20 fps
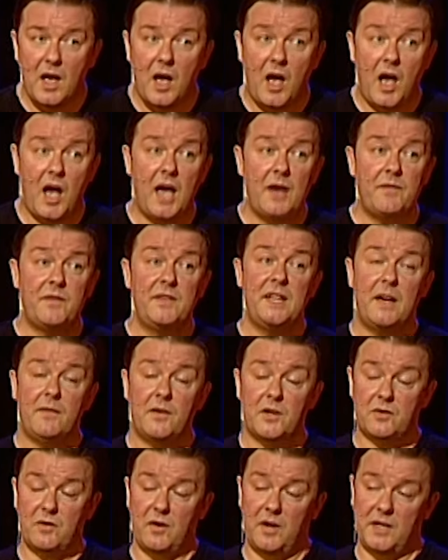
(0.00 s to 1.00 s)
I've never
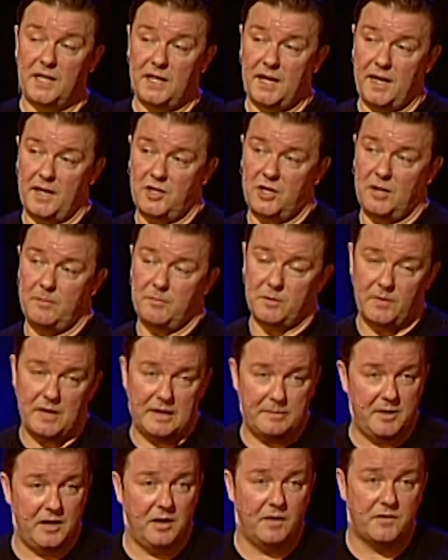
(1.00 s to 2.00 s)
tried to get a chimp to
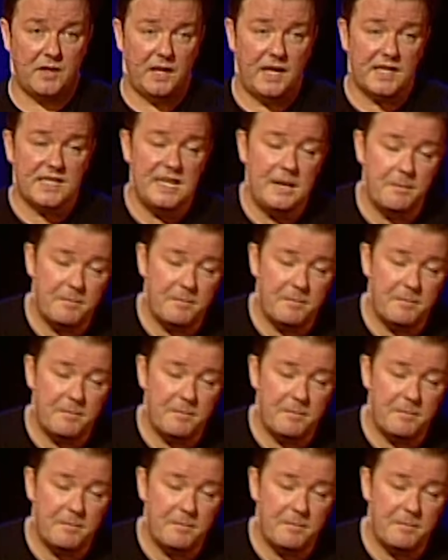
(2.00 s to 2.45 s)
wank me off, so let's nip